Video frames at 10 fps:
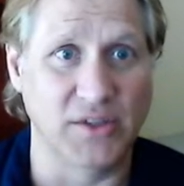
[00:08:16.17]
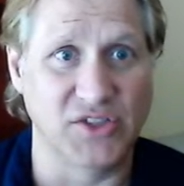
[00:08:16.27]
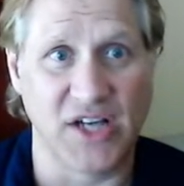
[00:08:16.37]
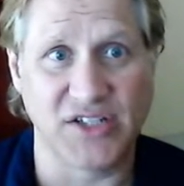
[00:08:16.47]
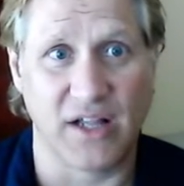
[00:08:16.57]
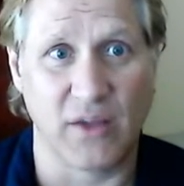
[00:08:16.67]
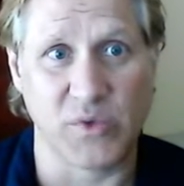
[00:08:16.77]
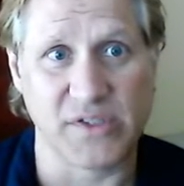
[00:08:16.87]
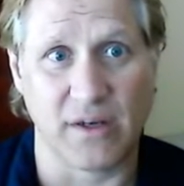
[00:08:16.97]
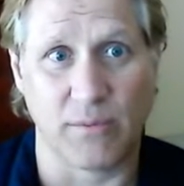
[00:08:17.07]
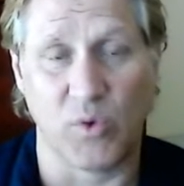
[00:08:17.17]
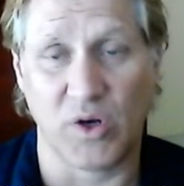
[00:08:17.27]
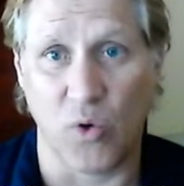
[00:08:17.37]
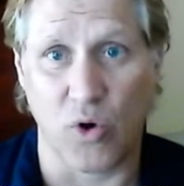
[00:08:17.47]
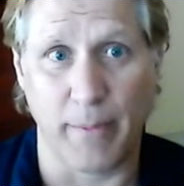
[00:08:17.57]
Josh Allen was the
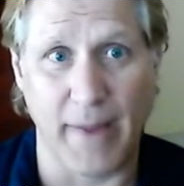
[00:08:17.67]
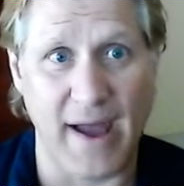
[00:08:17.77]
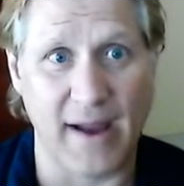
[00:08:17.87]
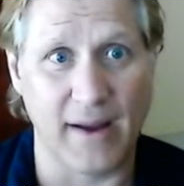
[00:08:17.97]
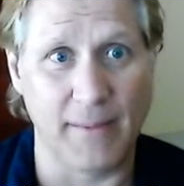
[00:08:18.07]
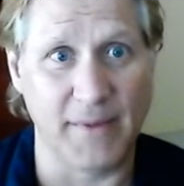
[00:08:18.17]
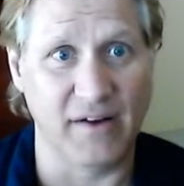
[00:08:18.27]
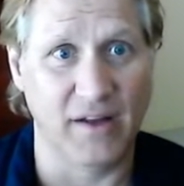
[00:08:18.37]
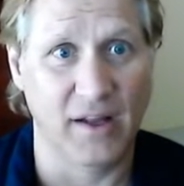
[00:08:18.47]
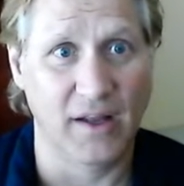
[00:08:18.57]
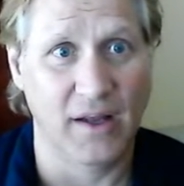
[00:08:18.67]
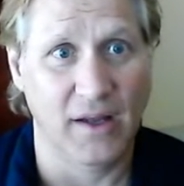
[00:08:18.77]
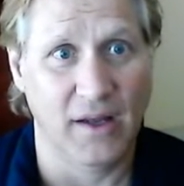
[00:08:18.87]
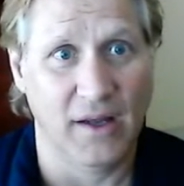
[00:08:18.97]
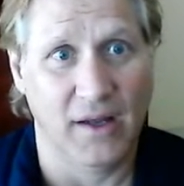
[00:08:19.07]
#1 quarterback. I mean,
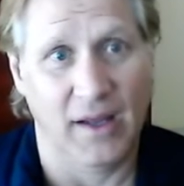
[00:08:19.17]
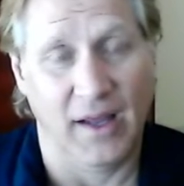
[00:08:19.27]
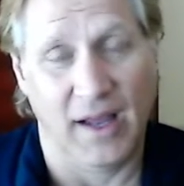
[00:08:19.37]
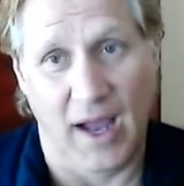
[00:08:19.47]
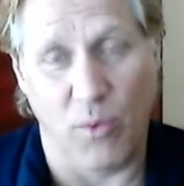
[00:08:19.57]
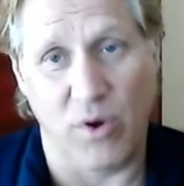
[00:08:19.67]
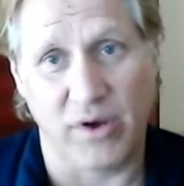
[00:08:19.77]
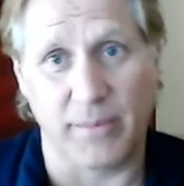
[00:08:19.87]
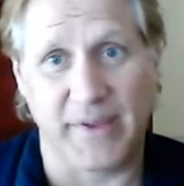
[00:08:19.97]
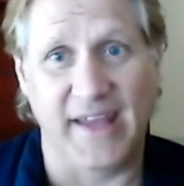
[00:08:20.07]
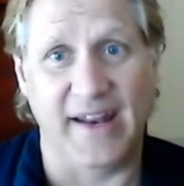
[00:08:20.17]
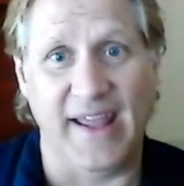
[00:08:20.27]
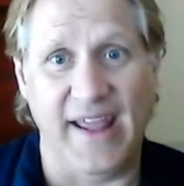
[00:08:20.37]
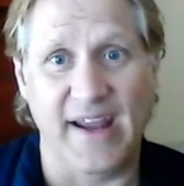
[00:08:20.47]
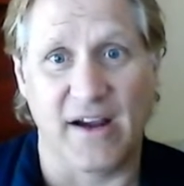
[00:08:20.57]
I wound up getting
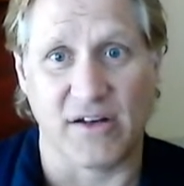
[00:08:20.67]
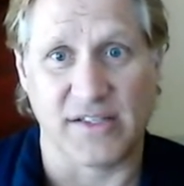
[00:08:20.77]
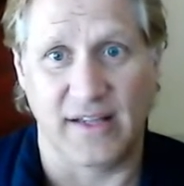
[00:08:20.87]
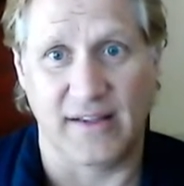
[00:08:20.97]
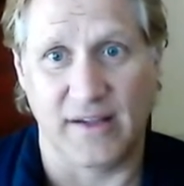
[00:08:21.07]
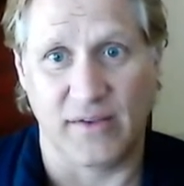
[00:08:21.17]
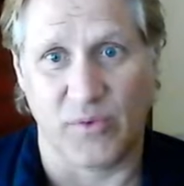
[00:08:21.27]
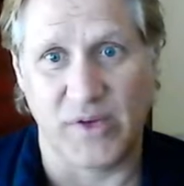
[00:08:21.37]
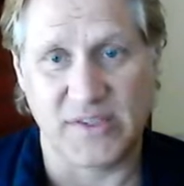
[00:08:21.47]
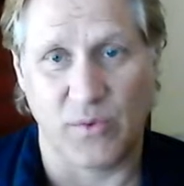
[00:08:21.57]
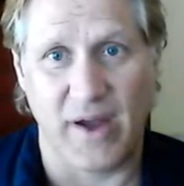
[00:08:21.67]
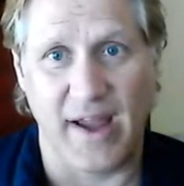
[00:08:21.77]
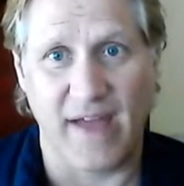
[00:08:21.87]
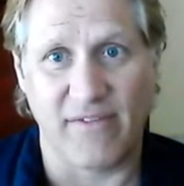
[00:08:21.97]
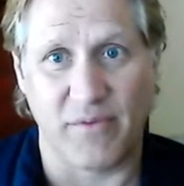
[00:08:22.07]
Akers, and the reason why I
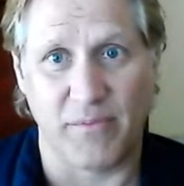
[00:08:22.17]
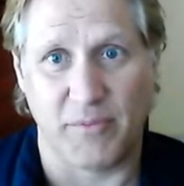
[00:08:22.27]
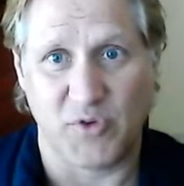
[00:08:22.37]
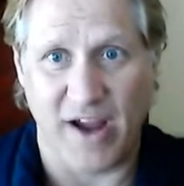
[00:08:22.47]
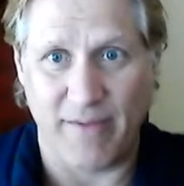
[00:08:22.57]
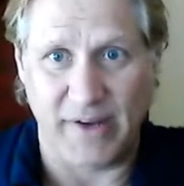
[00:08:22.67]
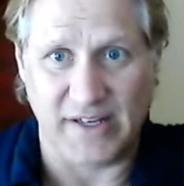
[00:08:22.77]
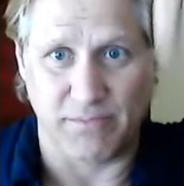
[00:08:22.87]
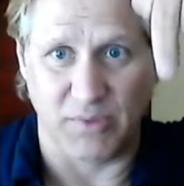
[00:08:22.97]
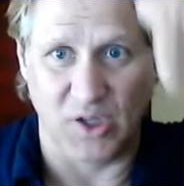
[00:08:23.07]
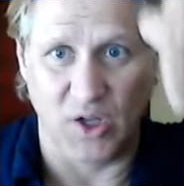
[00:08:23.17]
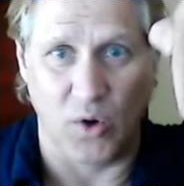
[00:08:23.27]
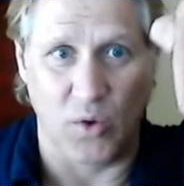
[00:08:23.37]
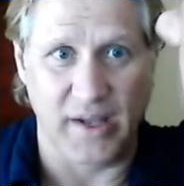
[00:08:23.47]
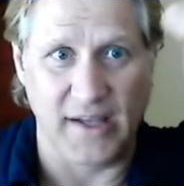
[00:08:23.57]
have the draft picks
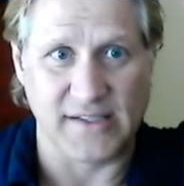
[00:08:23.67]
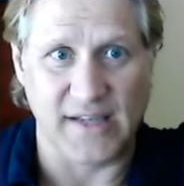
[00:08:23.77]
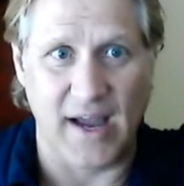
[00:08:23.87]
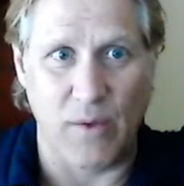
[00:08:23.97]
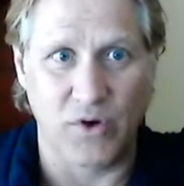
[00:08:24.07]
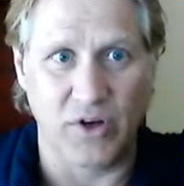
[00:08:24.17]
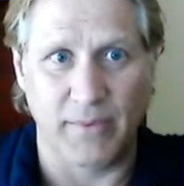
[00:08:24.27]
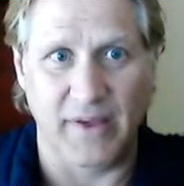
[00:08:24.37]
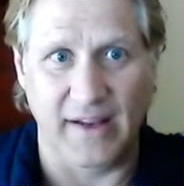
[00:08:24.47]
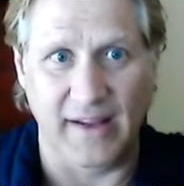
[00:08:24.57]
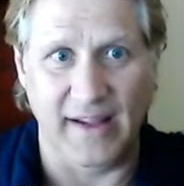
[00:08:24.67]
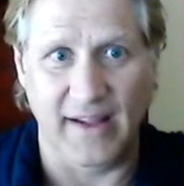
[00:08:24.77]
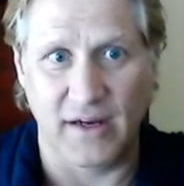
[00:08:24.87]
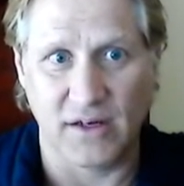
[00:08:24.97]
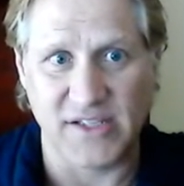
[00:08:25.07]
below is I wound up getting
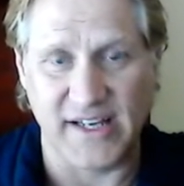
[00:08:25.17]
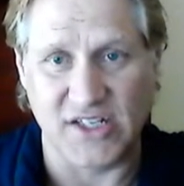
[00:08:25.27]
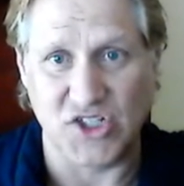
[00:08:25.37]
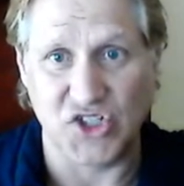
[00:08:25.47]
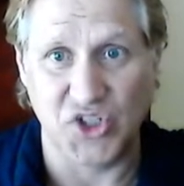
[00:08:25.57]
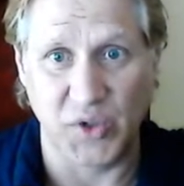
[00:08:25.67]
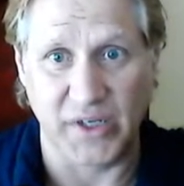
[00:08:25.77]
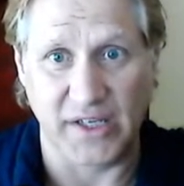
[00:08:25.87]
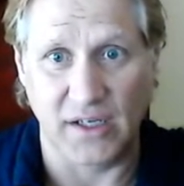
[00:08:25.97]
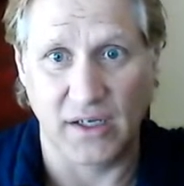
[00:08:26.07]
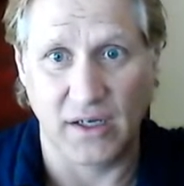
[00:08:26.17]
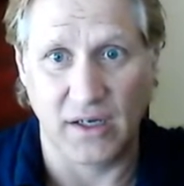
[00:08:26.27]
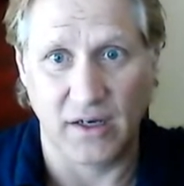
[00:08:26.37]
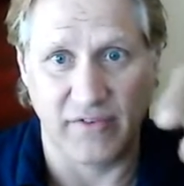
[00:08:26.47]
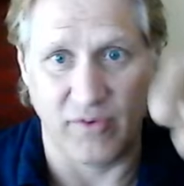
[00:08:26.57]
Akers and Judy
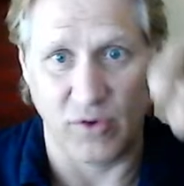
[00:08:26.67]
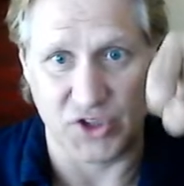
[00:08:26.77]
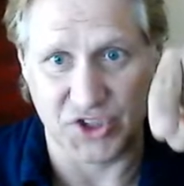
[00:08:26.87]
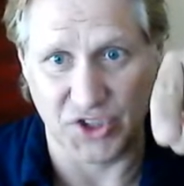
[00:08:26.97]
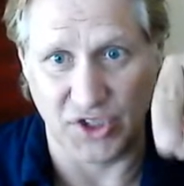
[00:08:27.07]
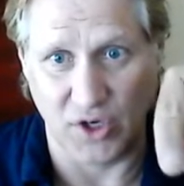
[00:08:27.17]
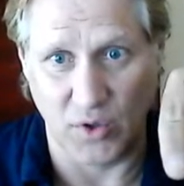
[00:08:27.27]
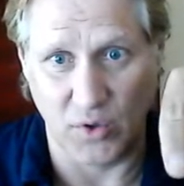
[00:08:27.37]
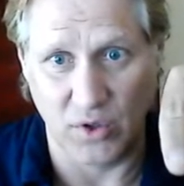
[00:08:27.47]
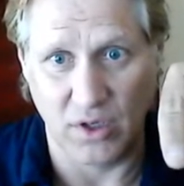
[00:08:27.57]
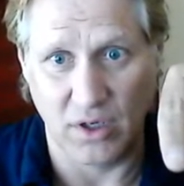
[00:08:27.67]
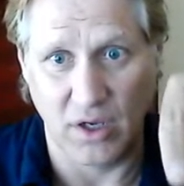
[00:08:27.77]
for Shenault